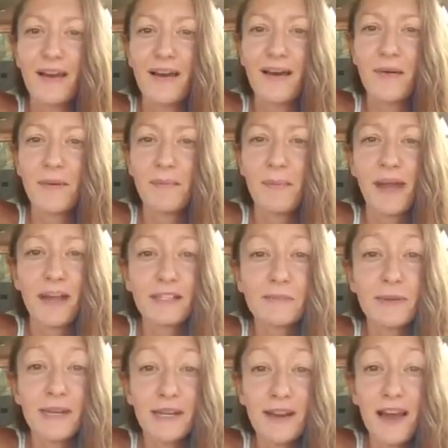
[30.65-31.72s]
and my
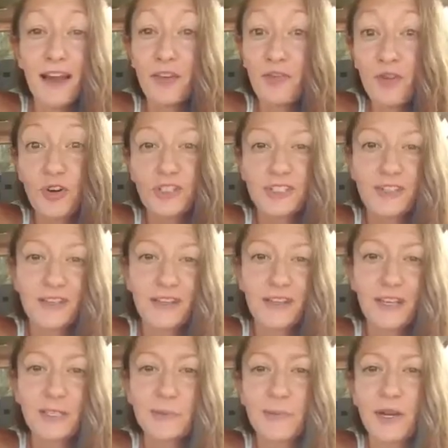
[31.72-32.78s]
husband and I
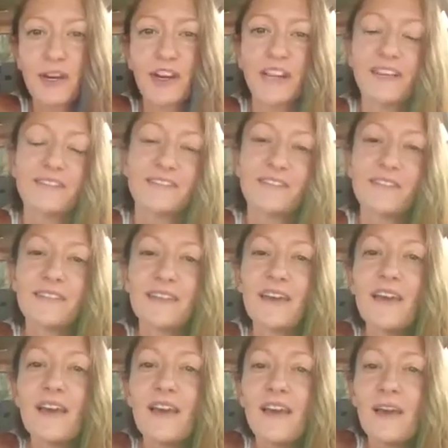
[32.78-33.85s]
unfortunately experienced
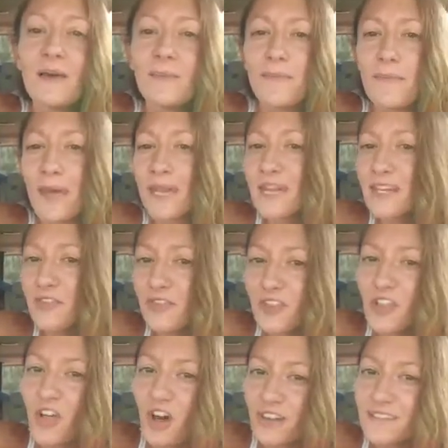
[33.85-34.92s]
many
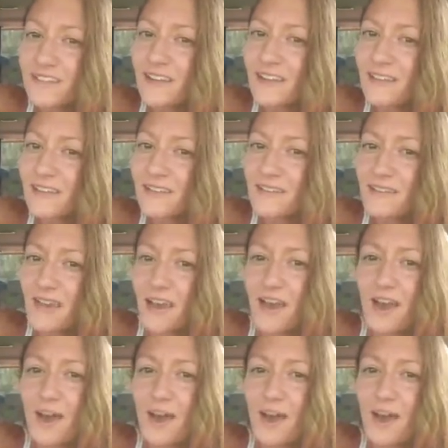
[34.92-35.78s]
different losses